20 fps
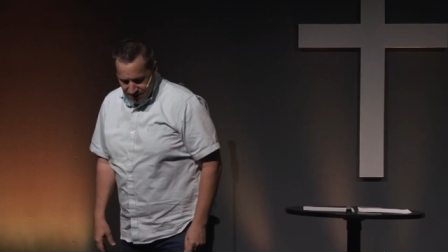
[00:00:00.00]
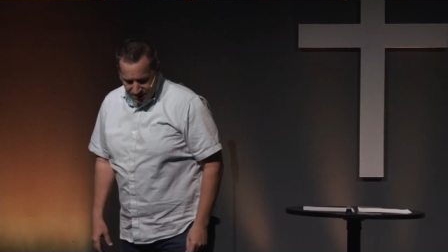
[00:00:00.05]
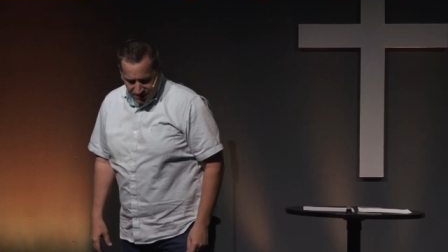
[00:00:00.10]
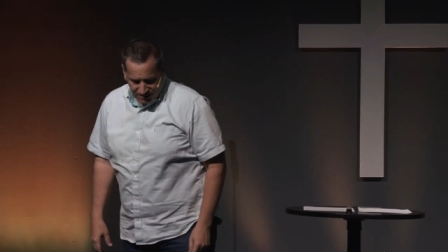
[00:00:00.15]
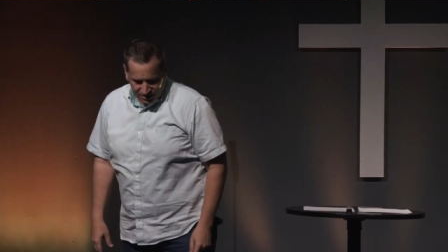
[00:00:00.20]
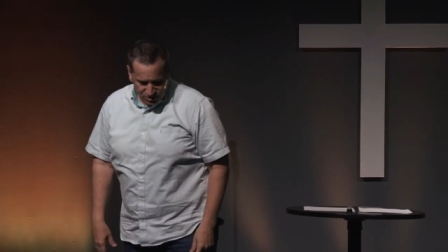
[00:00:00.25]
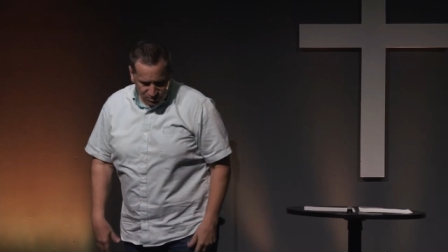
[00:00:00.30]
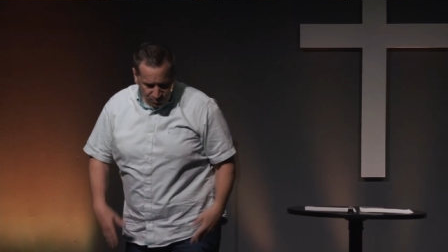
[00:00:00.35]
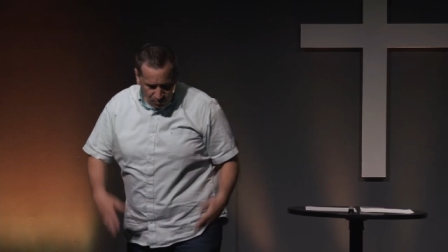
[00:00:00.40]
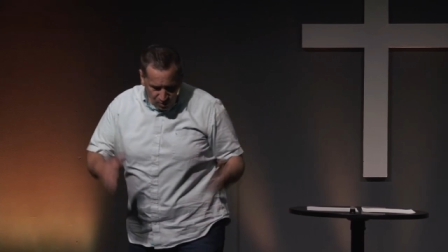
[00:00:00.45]

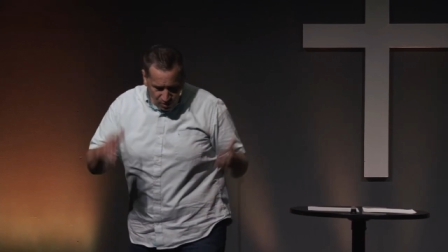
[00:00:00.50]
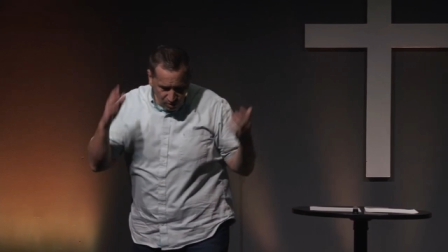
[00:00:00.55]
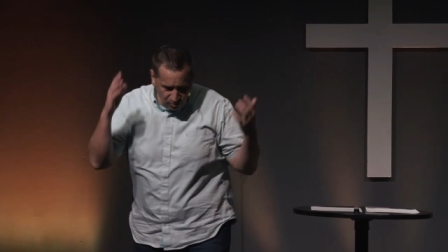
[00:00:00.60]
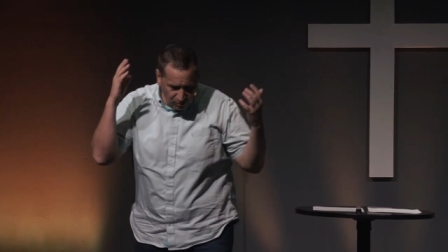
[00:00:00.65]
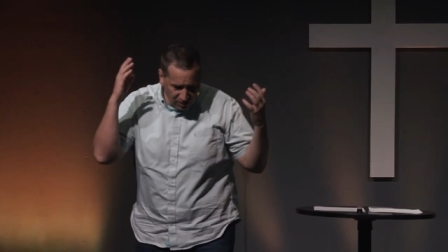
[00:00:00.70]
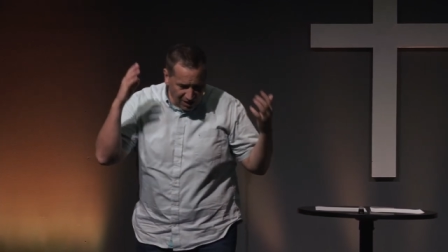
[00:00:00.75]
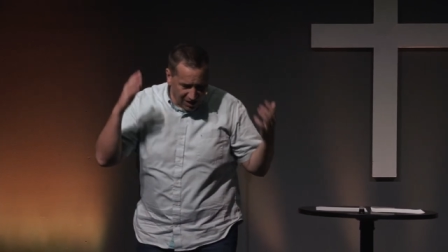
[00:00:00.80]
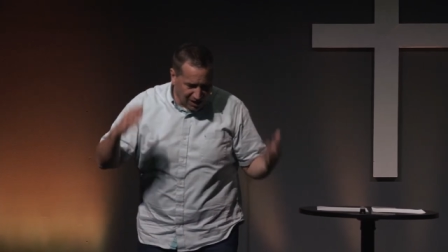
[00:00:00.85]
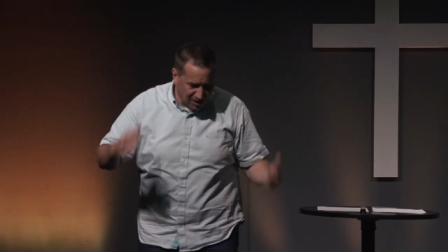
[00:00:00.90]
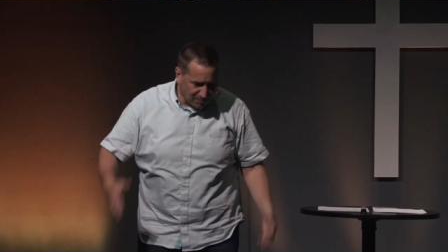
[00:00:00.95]
This morning we
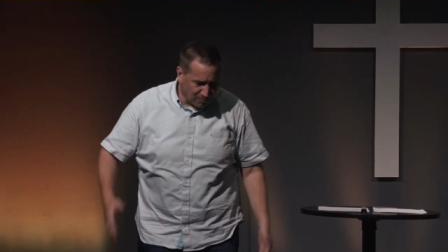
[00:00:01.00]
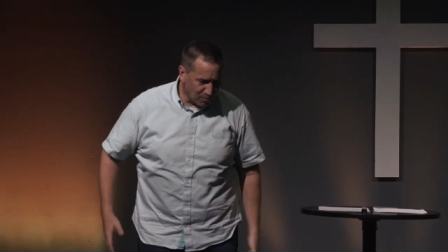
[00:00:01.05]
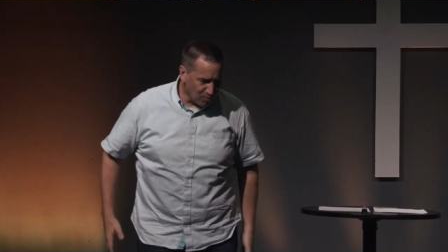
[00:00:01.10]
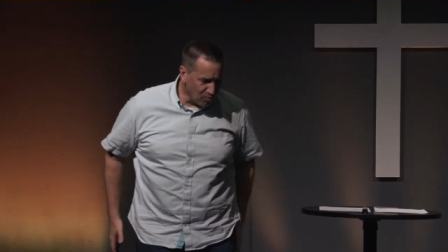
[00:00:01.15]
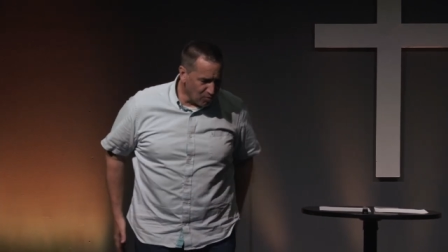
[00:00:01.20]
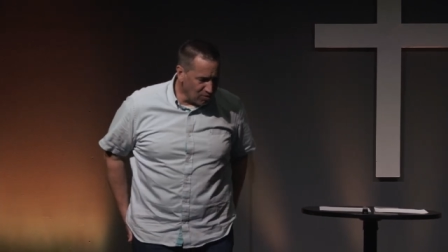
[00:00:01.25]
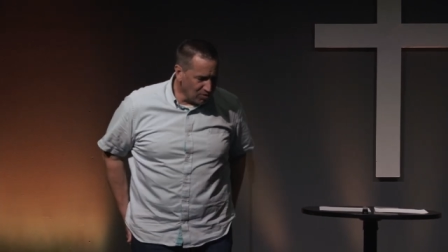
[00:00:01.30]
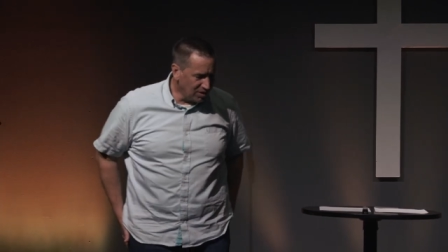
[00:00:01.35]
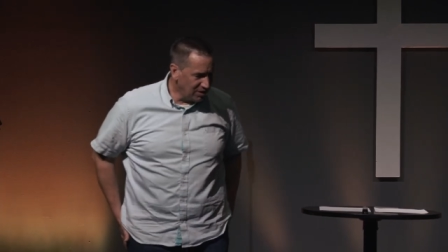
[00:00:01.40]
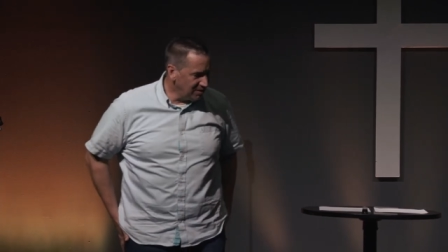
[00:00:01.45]
got up
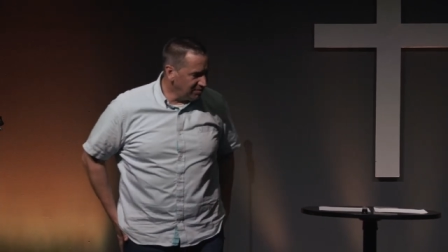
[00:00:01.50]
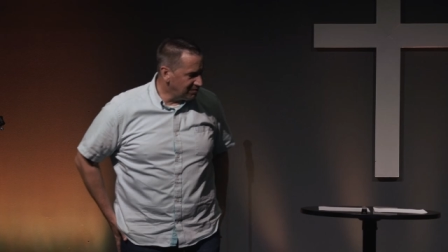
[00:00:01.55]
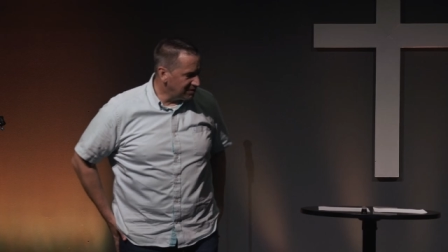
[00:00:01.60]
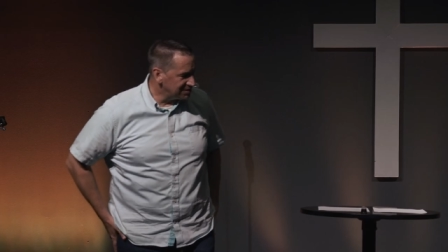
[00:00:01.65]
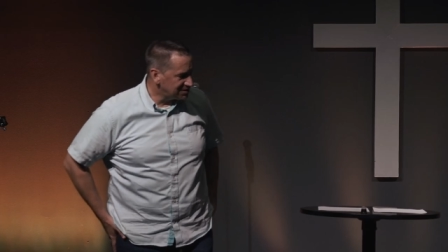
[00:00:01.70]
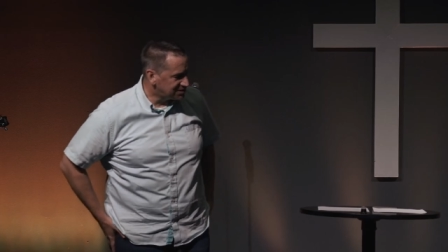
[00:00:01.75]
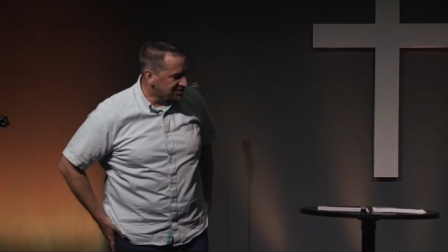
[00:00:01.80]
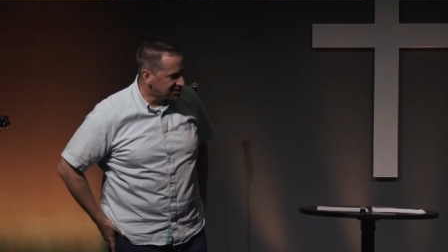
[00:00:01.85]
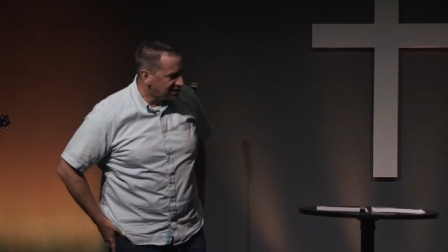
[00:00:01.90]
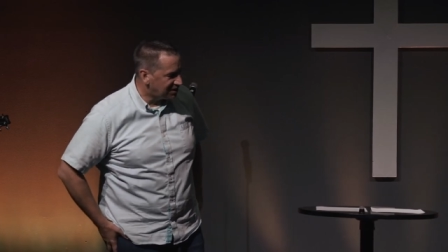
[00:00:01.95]
early. My
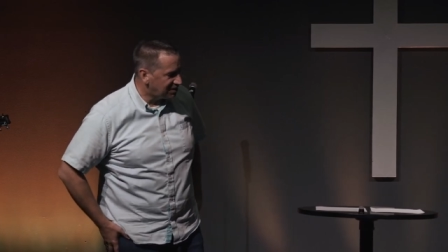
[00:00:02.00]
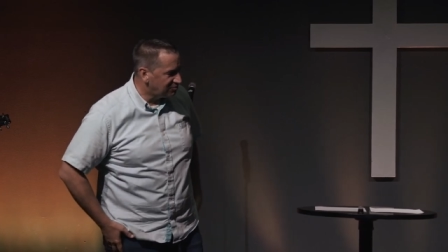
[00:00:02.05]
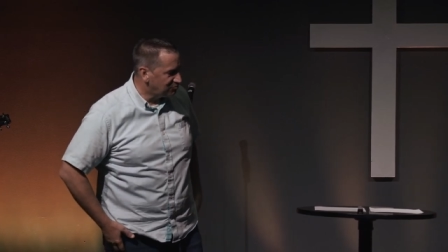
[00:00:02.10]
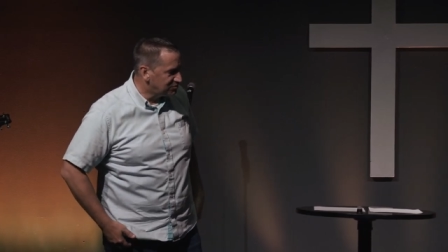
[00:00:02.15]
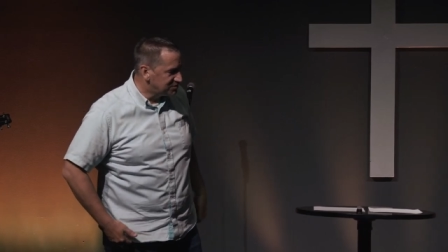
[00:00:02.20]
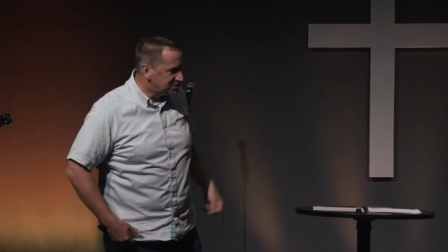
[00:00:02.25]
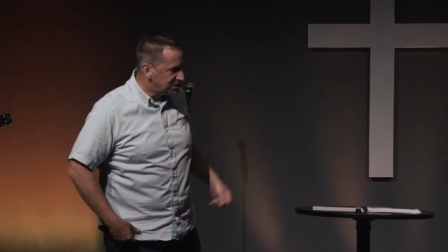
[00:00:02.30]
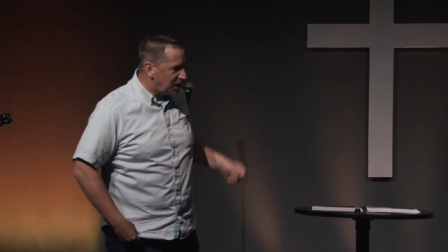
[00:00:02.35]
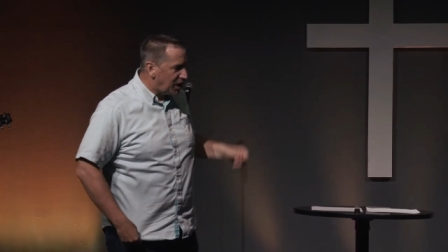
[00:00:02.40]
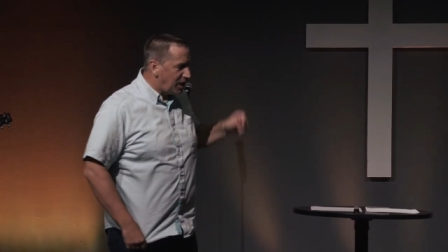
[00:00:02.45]
son
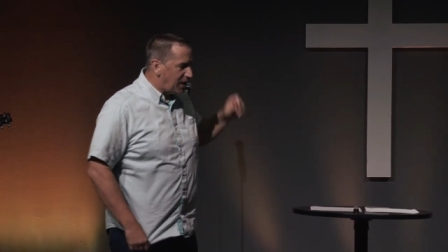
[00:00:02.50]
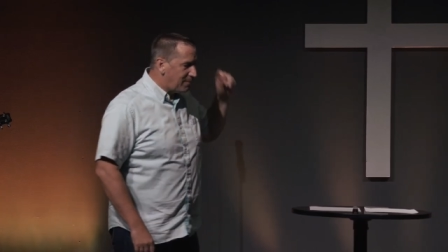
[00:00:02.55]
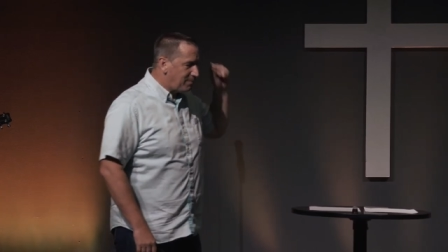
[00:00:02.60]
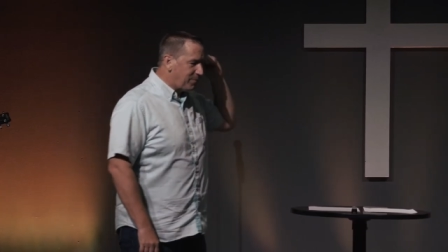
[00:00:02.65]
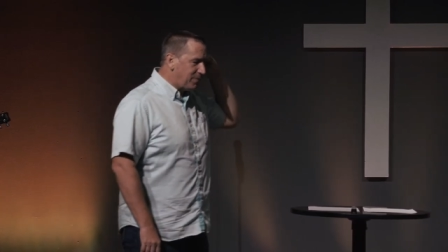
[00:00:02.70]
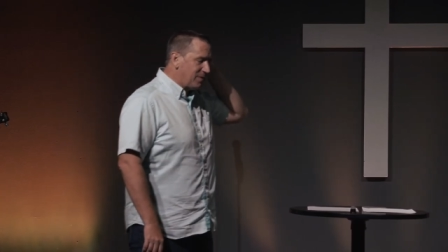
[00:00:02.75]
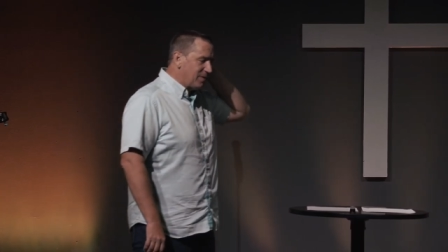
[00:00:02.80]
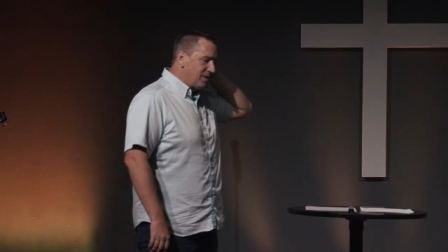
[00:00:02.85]
was up.